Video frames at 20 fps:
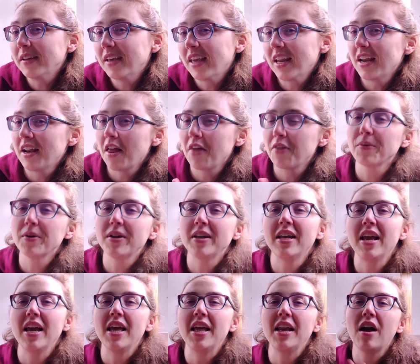to get another one
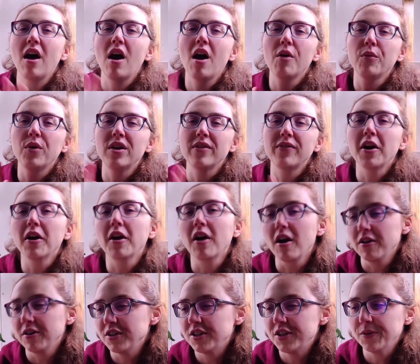in on one of our
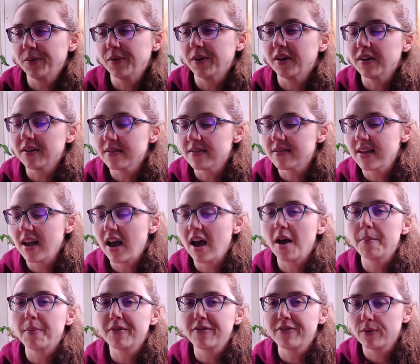garden tours
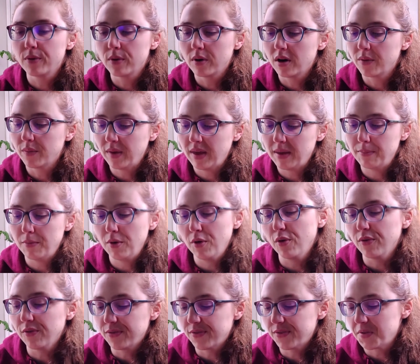before we
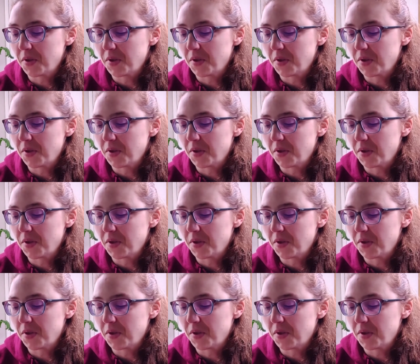move.